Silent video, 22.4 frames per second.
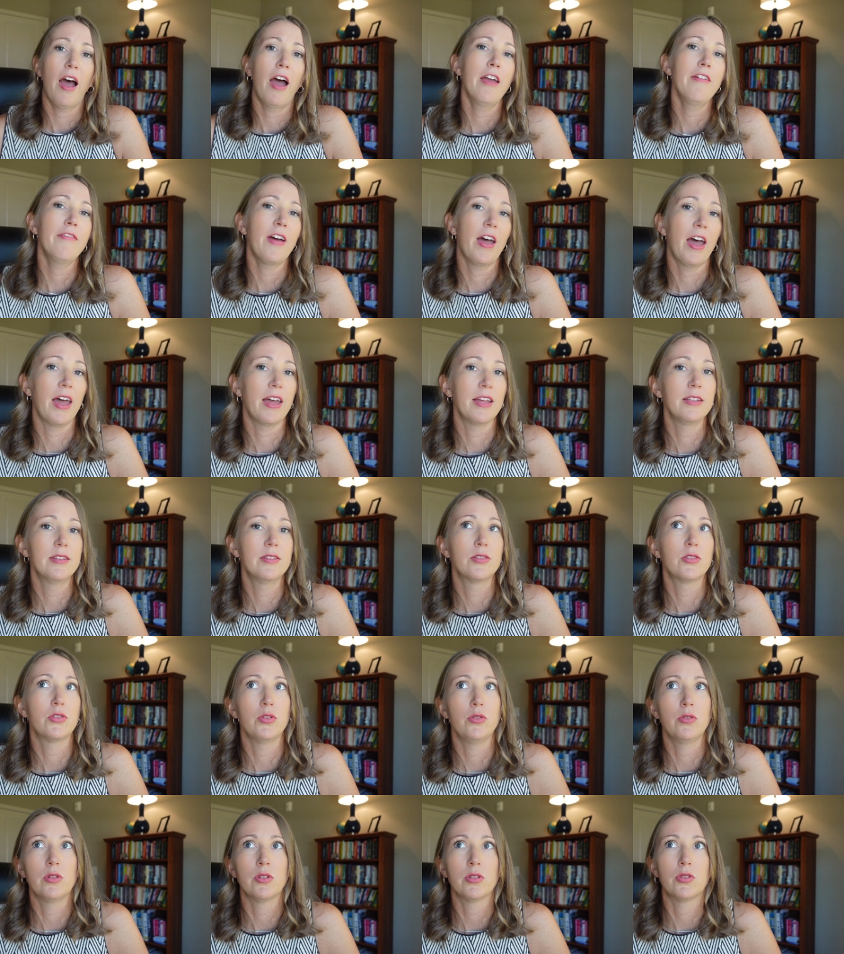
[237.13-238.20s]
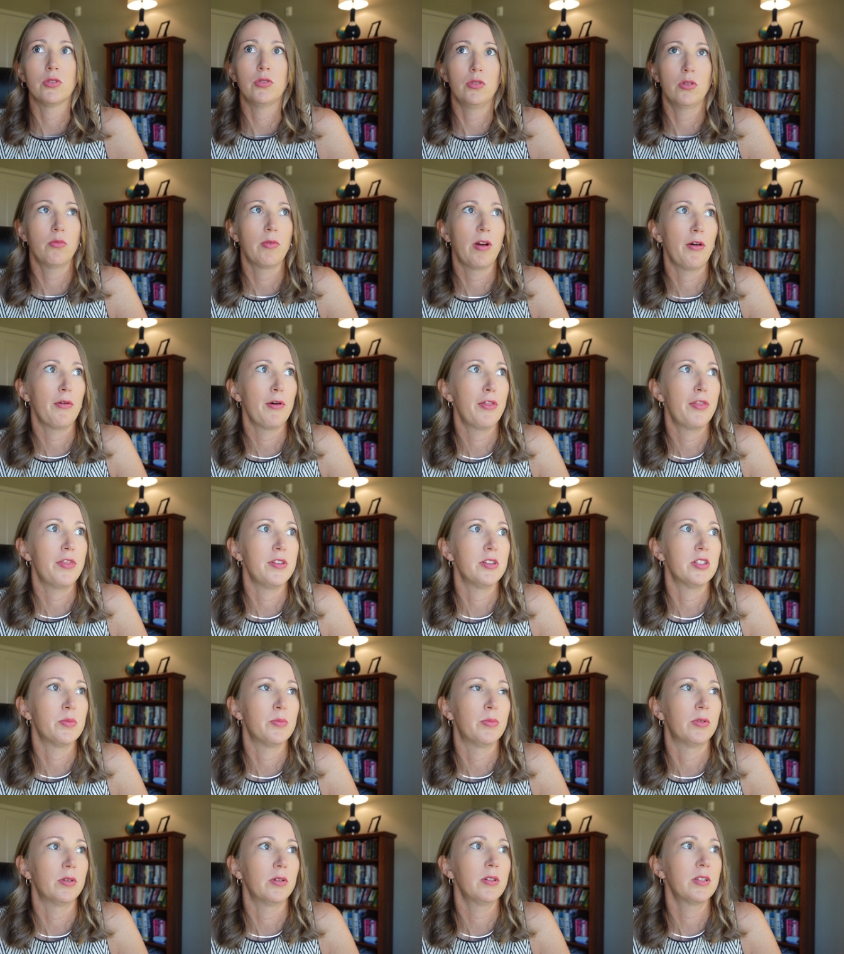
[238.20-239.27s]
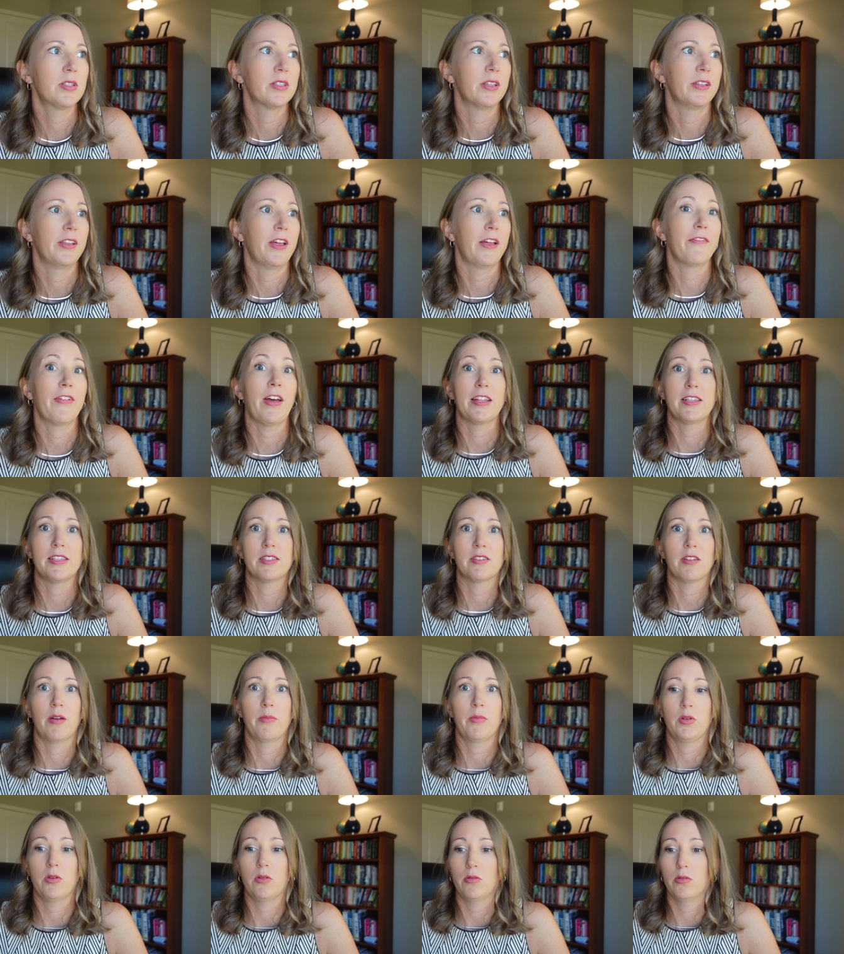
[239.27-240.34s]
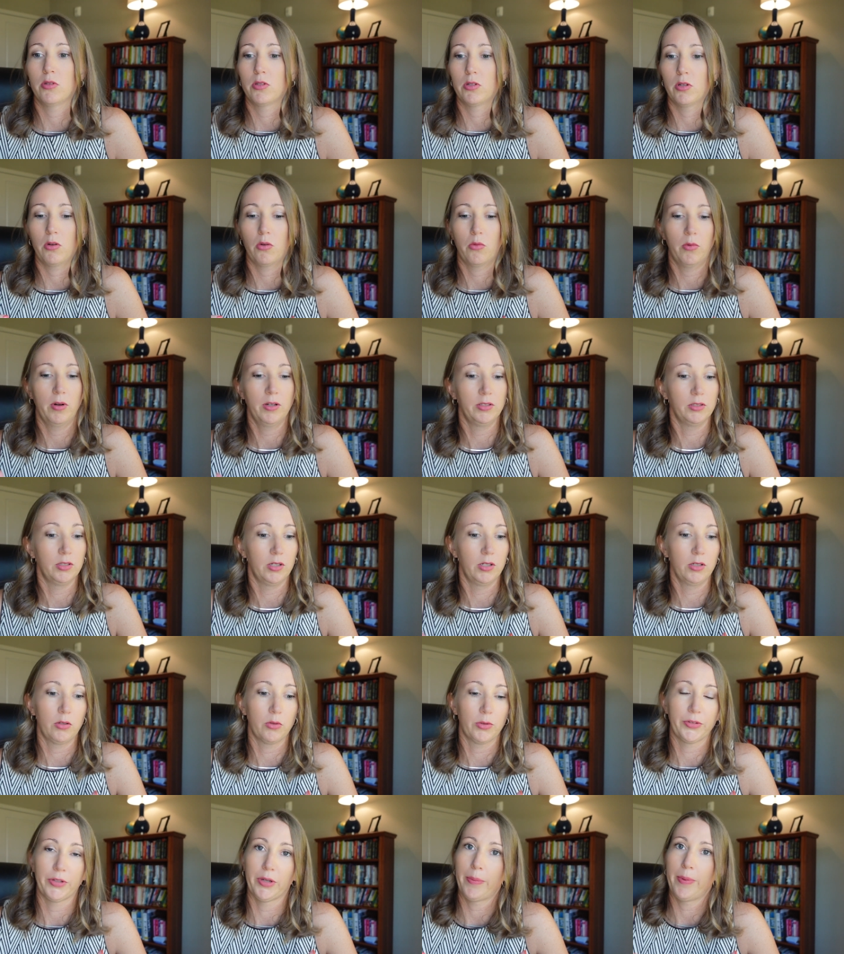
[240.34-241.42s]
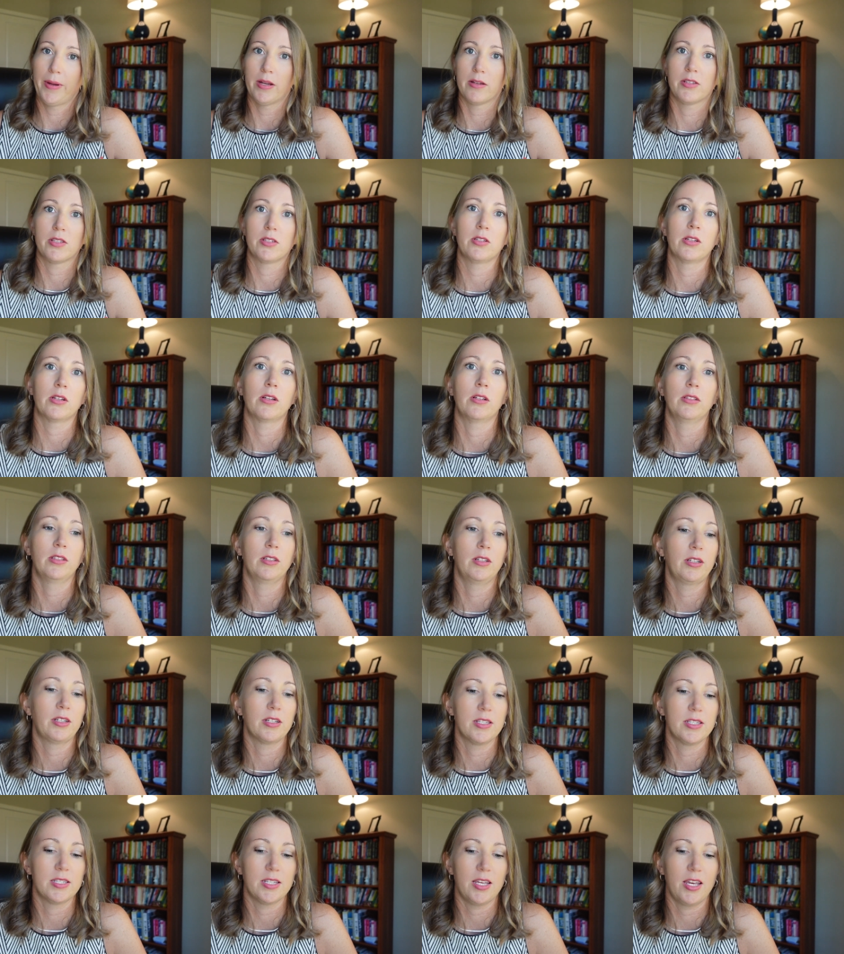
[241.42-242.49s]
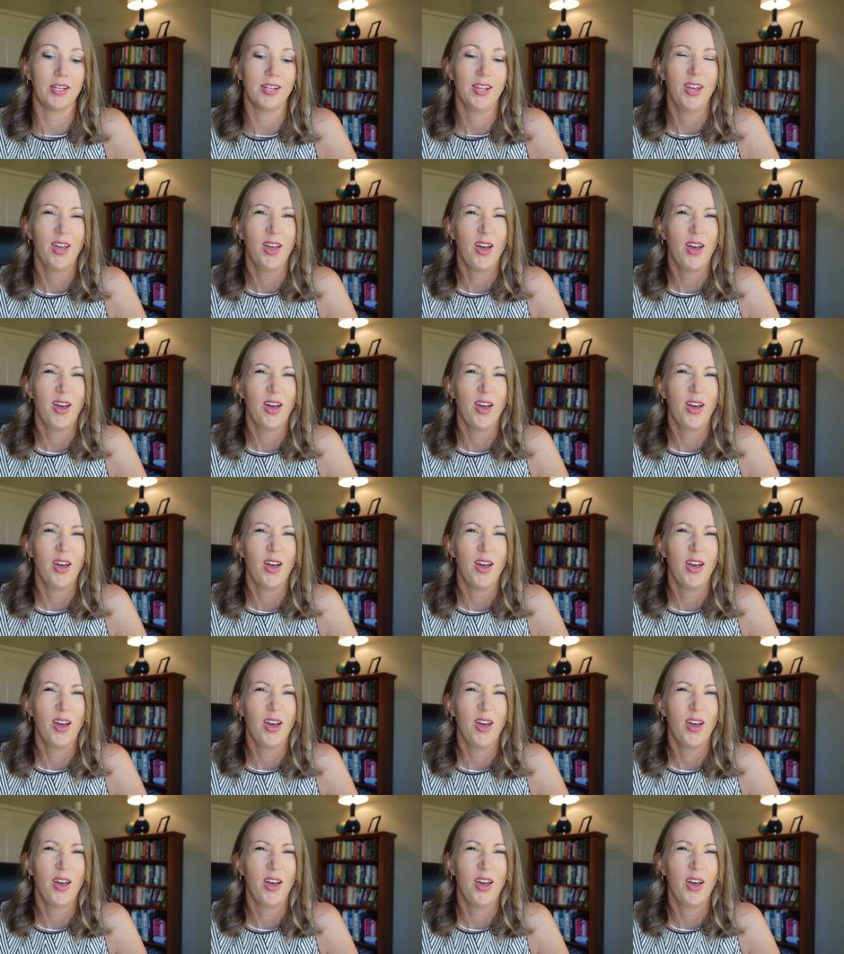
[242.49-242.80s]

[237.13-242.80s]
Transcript: I've had students do well with these books, and I've had some who took one look or their parents took a look and said,